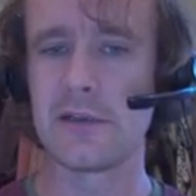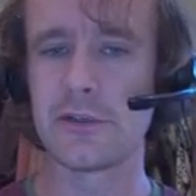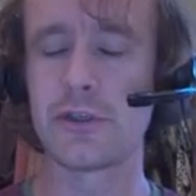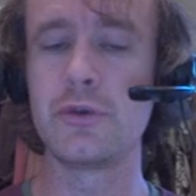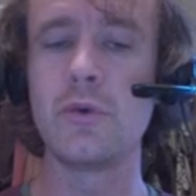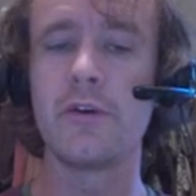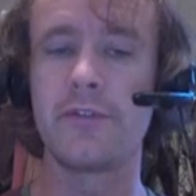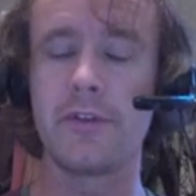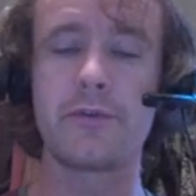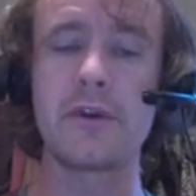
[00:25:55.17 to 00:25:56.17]
2 of the
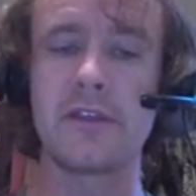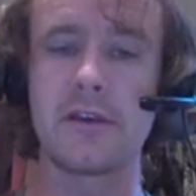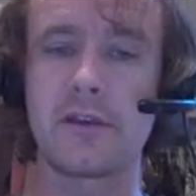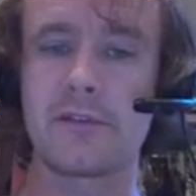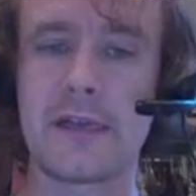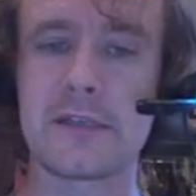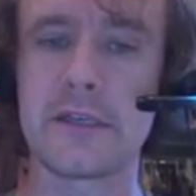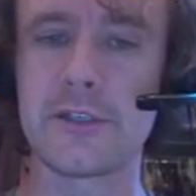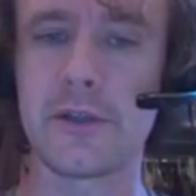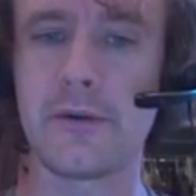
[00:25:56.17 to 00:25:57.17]
3 things cancel
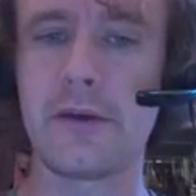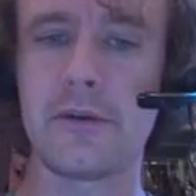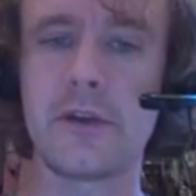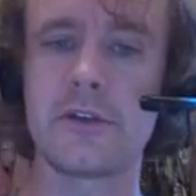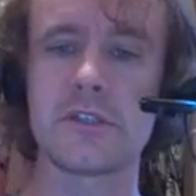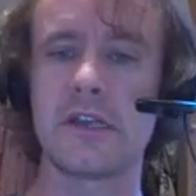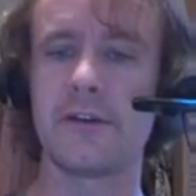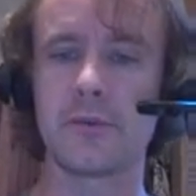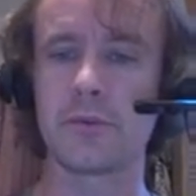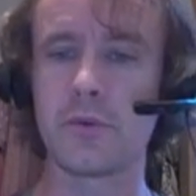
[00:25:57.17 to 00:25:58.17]
each other out and you're just left
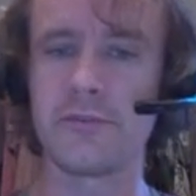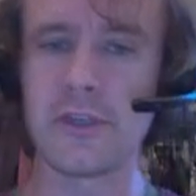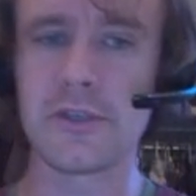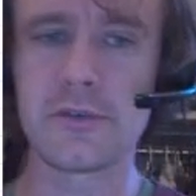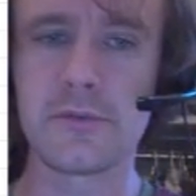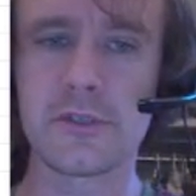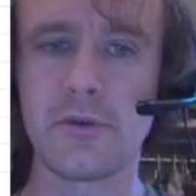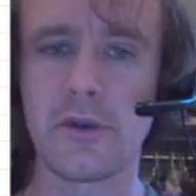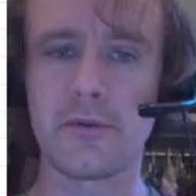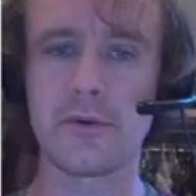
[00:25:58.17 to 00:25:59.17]
with 1 of each. So in
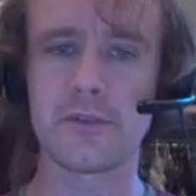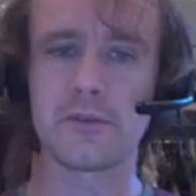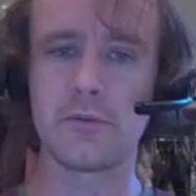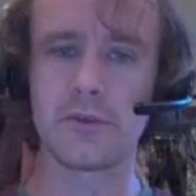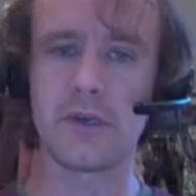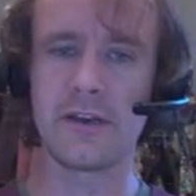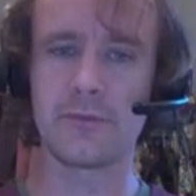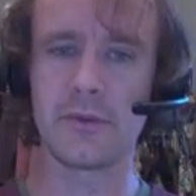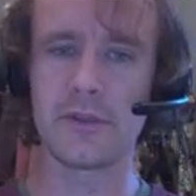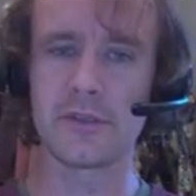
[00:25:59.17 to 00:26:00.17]
other words, what you're left
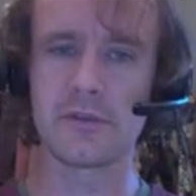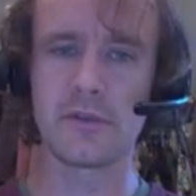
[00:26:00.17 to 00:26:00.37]
with is the